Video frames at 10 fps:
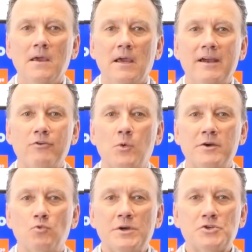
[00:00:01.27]
Hey
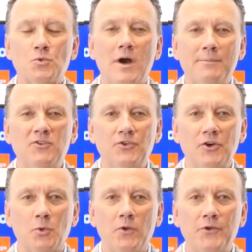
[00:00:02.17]
everyone, Richard Robbins
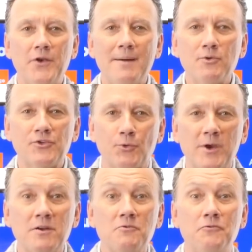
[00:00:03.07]
here. Well, the numbers are
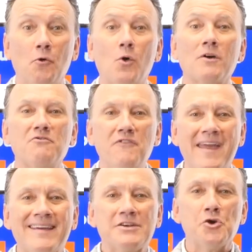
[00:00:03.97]
in for
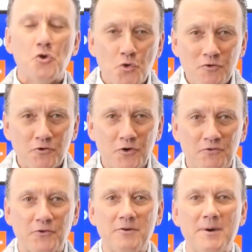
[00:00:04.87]

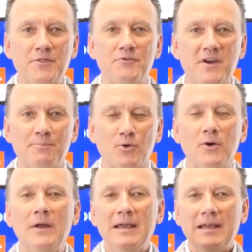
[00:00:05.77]
Vancouver for the month of
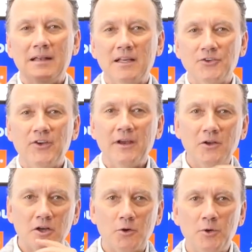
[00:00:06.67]
April. Let's take a
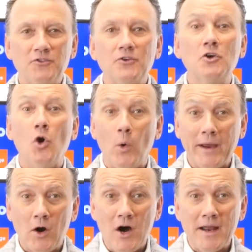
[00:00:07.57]
look at what's
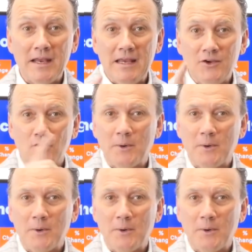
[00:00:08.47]
going on in your